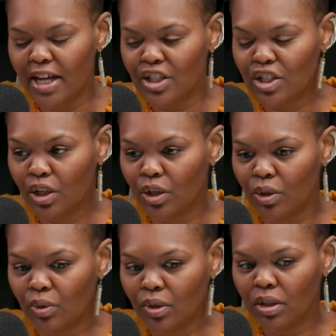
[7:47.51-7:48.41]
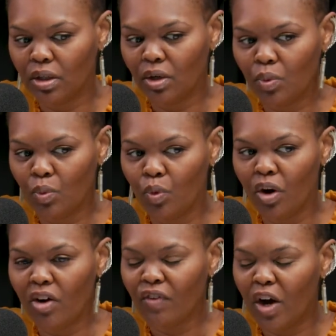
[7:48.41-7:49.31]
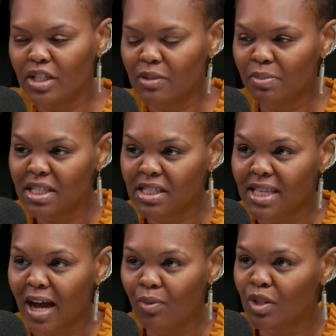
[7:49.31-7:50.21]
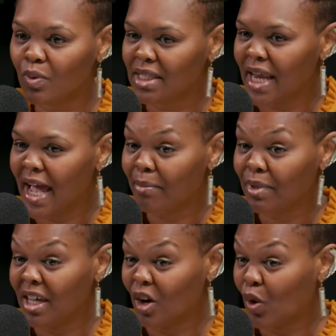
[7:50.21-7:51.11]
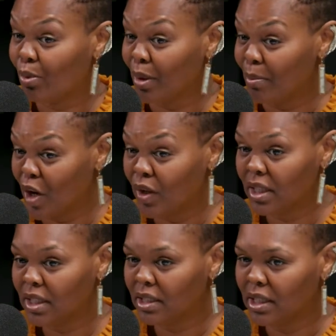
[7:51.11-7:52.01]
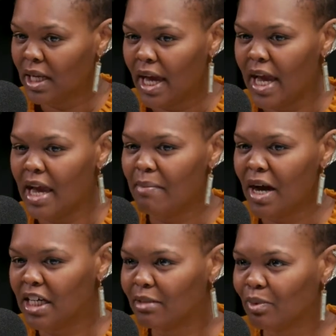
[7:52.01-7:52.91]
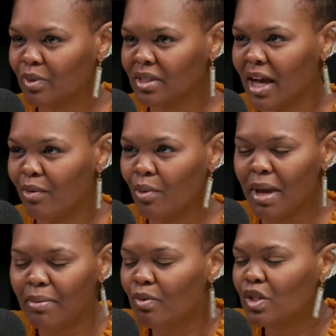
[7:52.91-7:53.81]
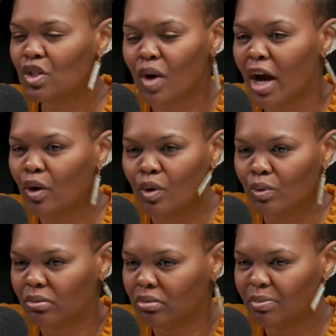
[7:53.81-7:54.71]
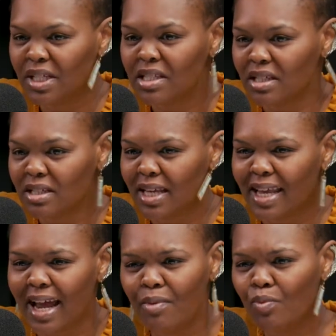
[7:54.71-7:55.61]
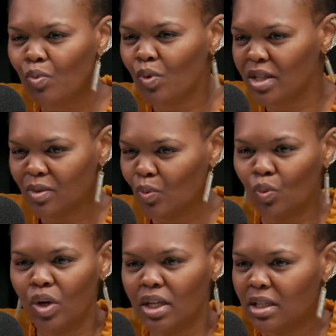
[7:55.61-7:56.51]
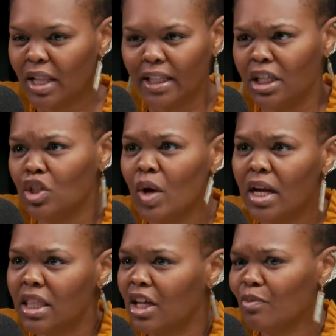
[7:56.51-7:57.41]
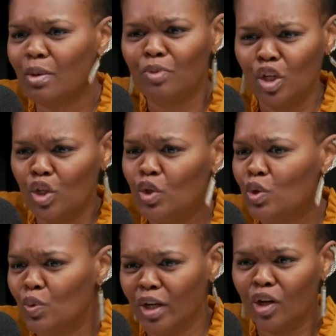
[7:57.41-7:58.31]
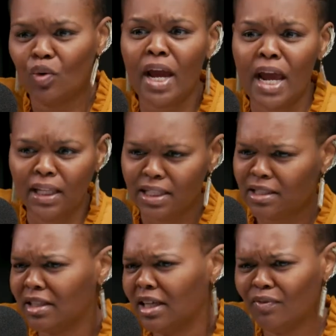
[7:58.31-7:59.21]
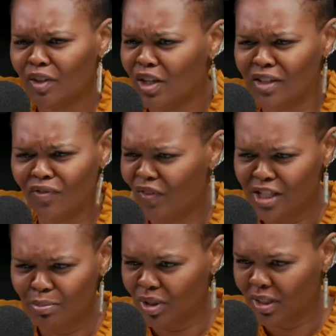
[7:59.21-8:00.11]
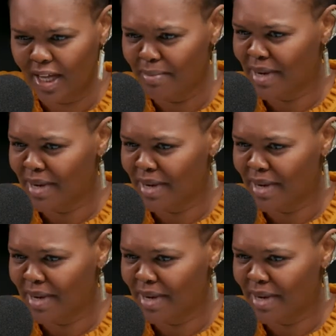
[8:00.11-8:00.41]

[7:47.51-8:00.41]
And so as far as business, I really wasn't happy in corporate America. Okay. And my husband was like, well, maybe we should try our own business. And I wasn't one like, let's try to think of something new and grand. Let's think of the next Facebook. Like I'm